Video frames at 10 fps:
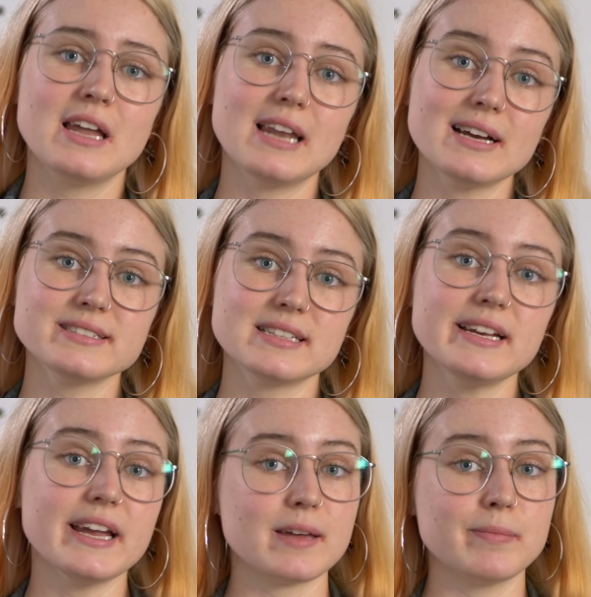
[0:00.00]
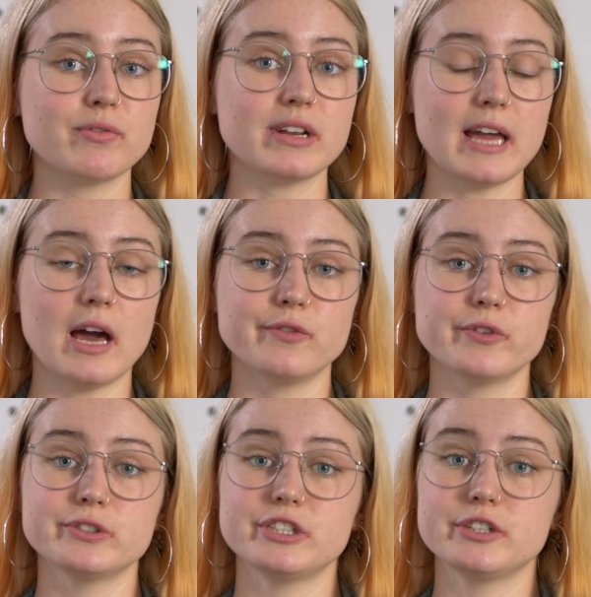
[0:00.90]
Lastly, it can be really
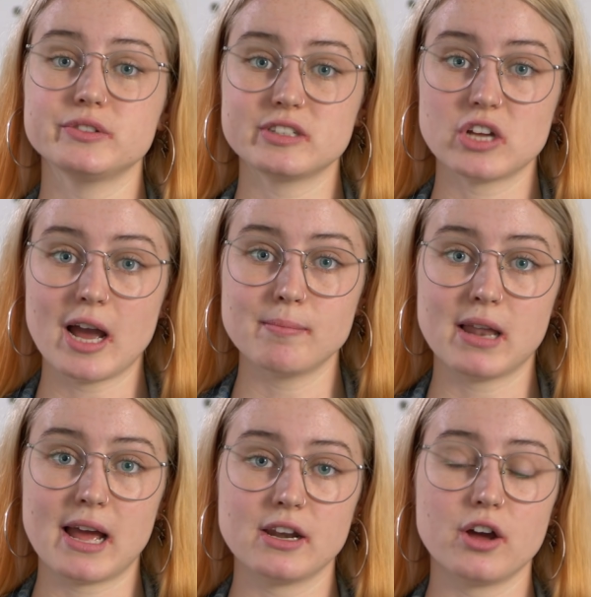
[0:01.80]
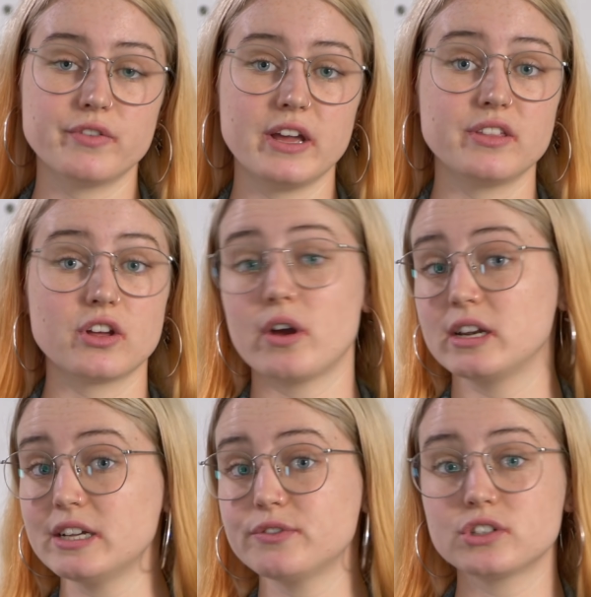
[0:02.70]
helpful to use a timeline of either
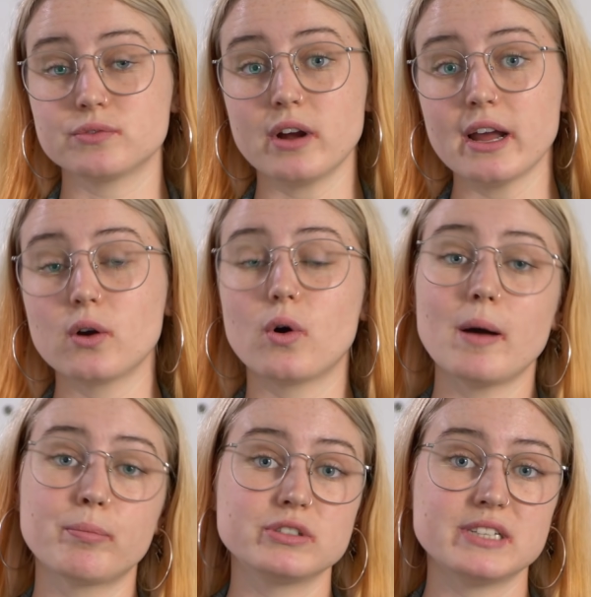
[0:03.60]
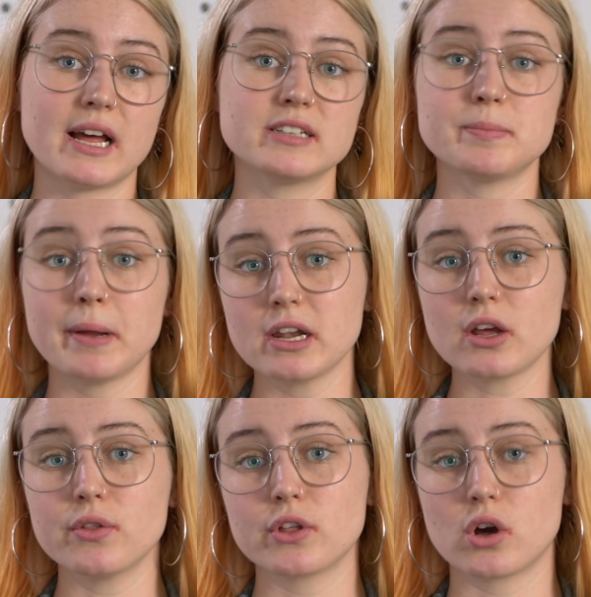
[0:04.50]
going left to right or up or down,
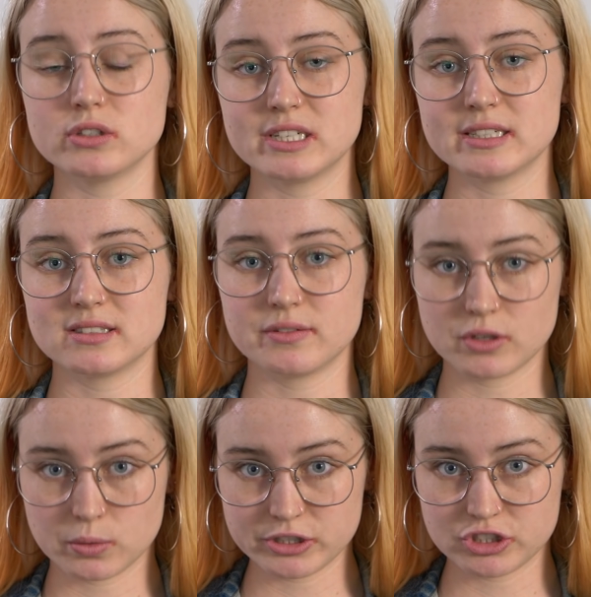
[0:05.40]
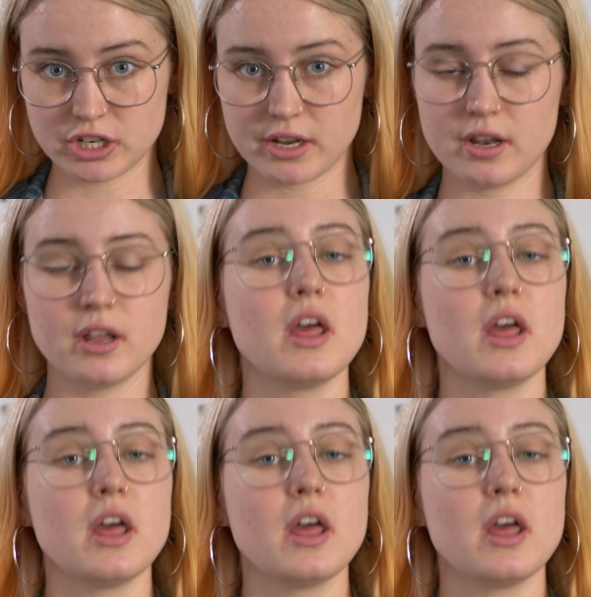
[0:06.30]
depending on the context of the question.